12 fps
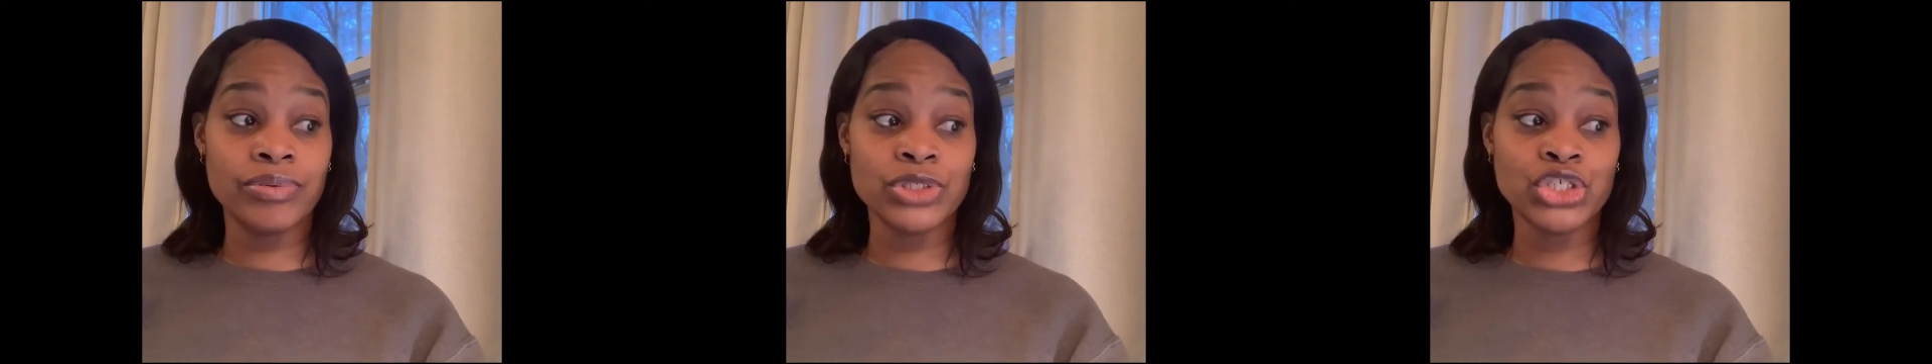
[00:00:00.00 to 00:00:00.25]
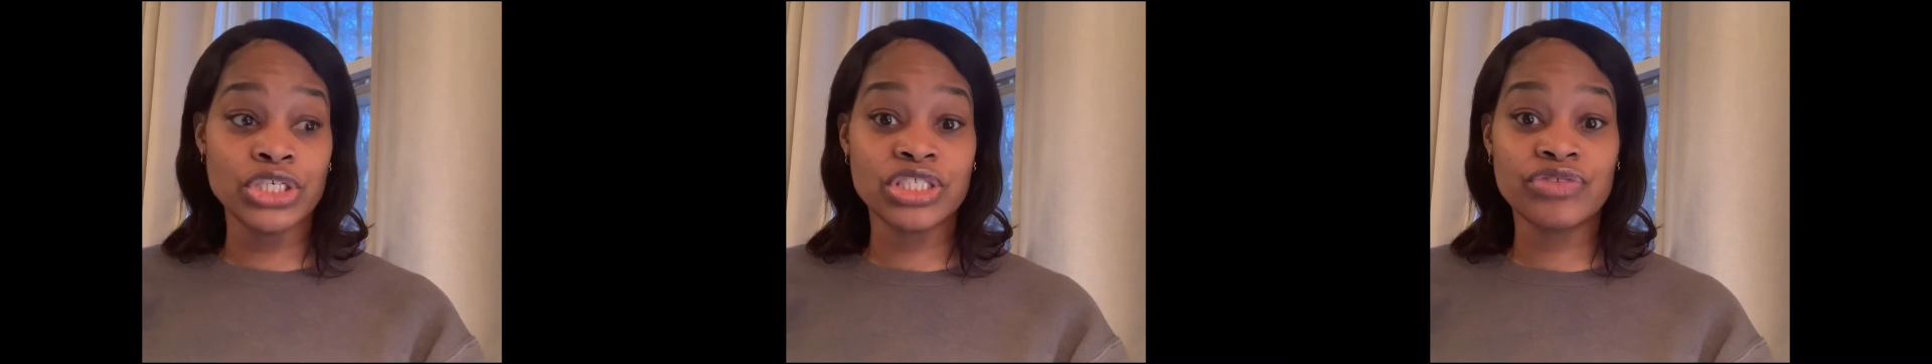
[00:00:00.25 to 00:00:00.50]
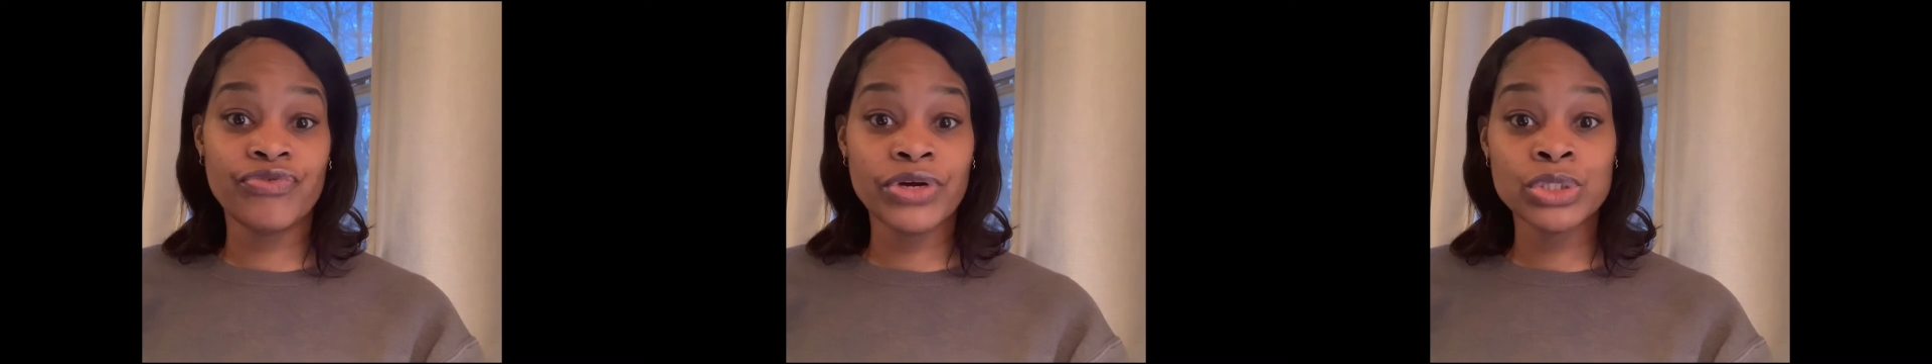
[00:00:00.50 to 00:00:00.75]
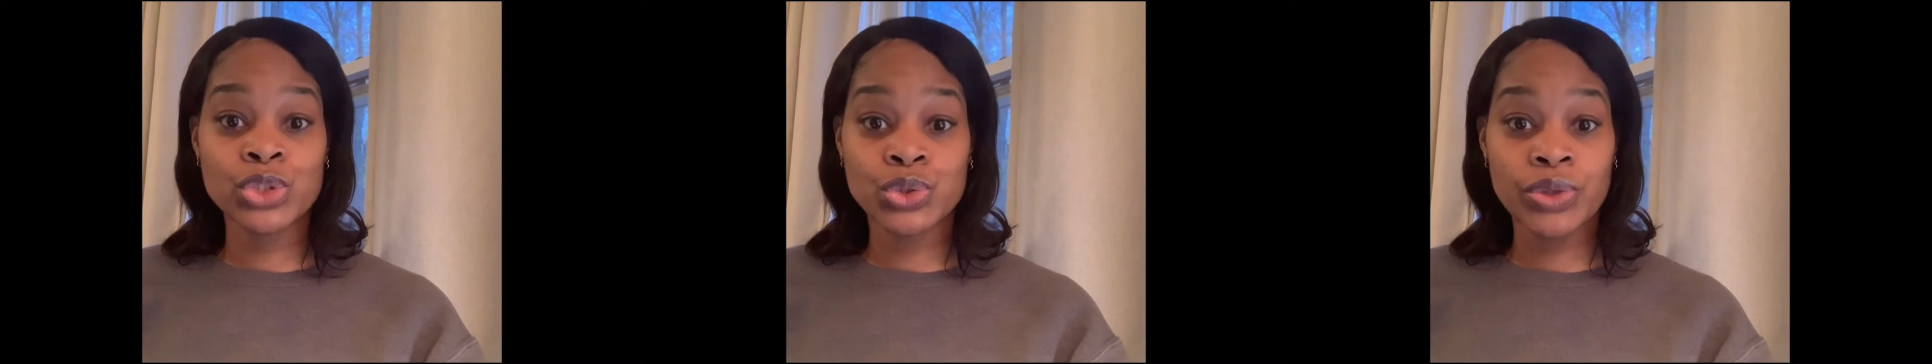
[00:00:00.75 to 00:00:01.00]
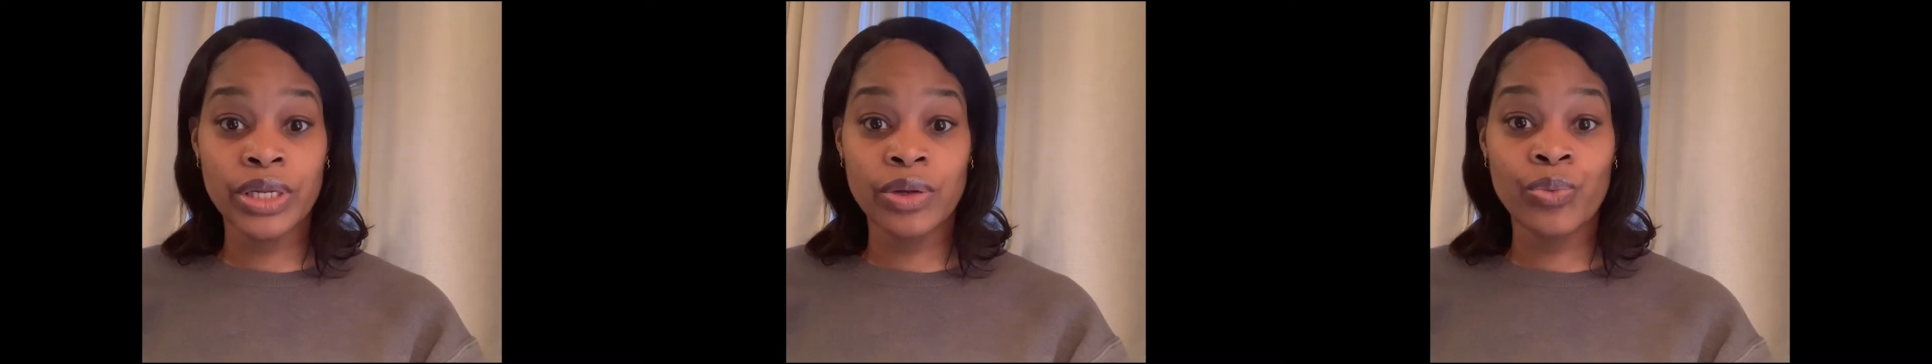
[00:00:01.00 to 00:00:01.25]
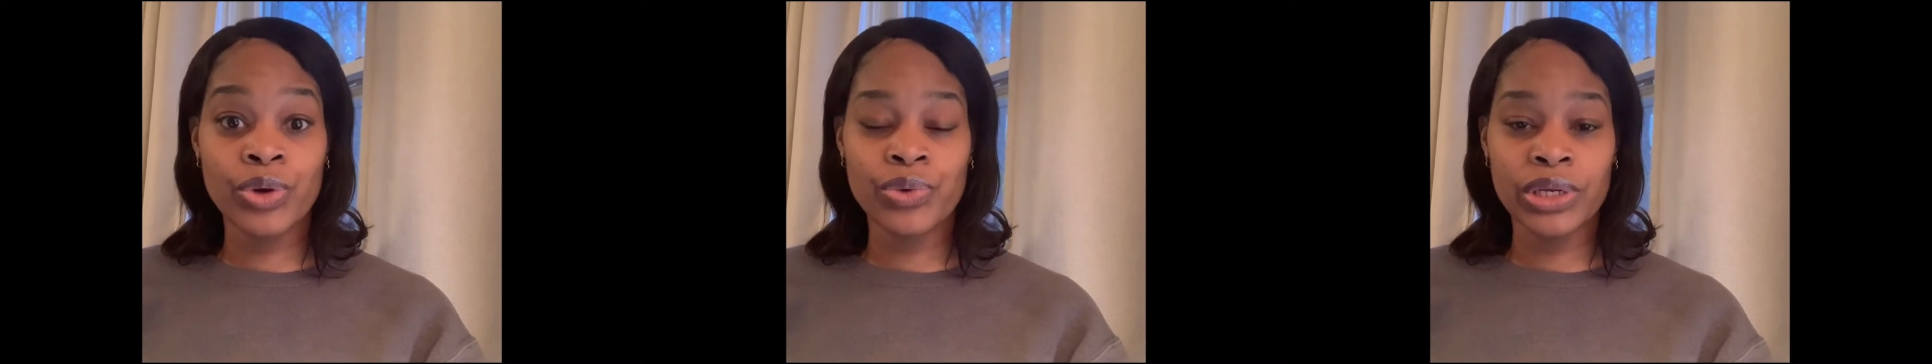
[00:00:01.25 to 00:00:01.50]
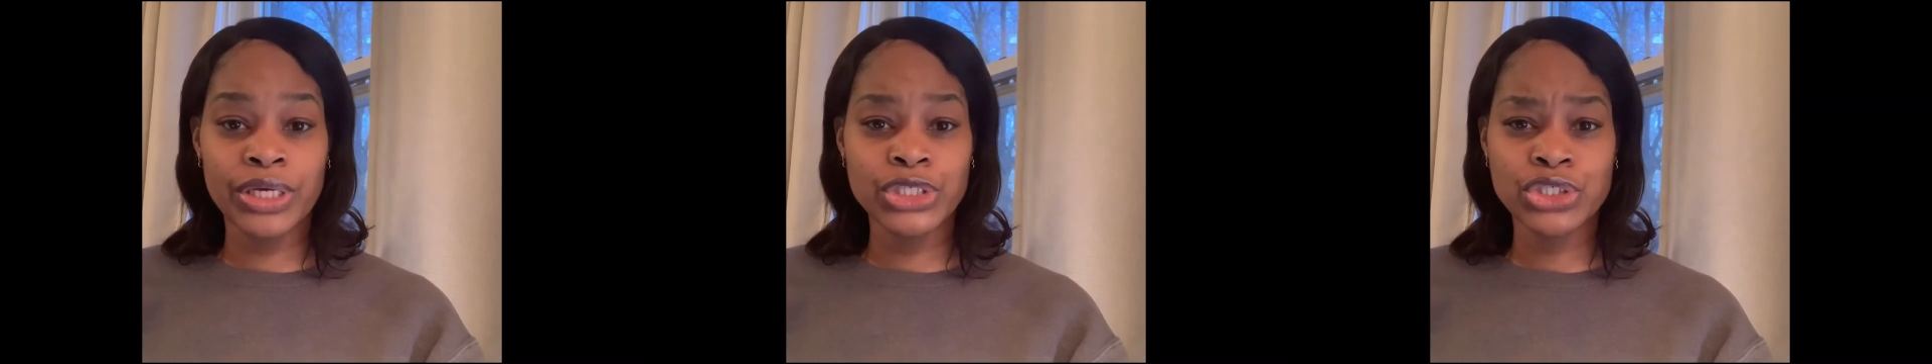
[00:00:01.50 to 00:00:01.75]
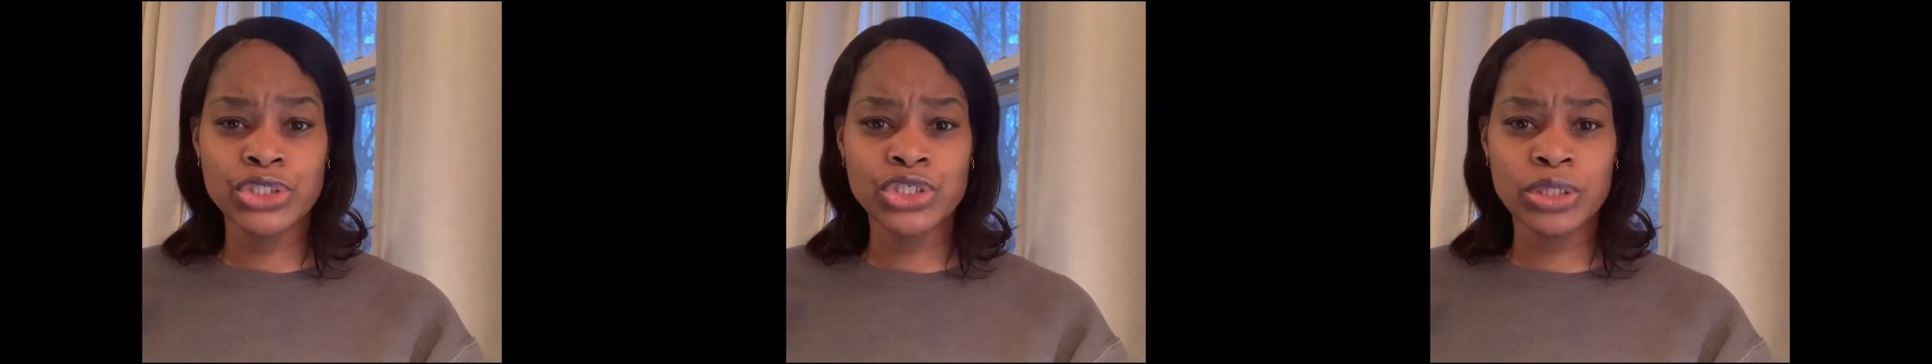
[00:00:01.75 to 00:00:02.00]
was just frustrated with
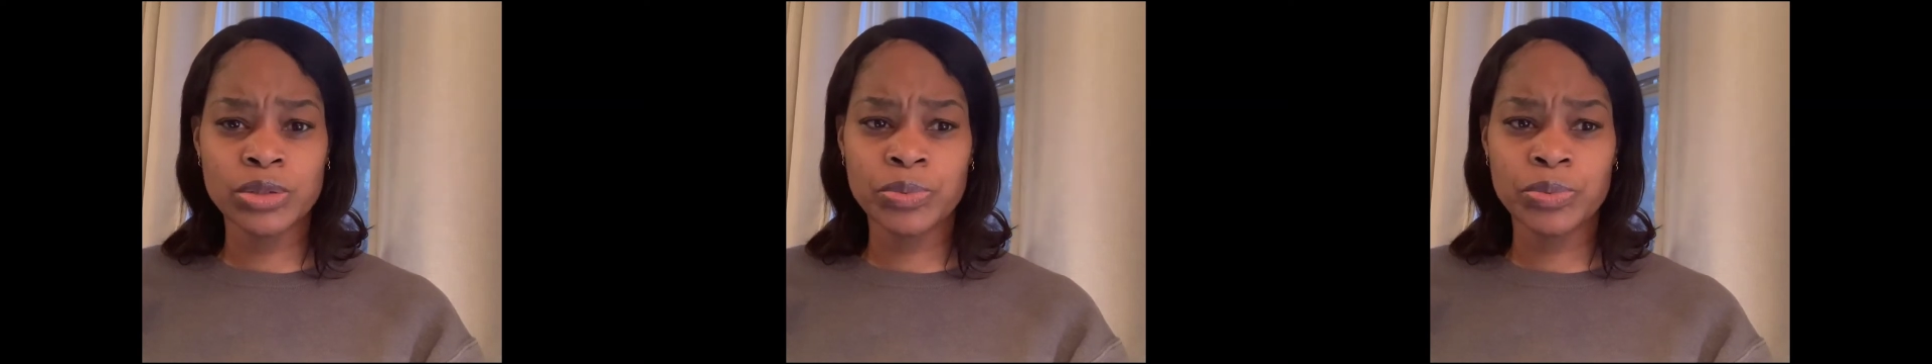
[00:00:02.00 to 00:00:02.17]
relationships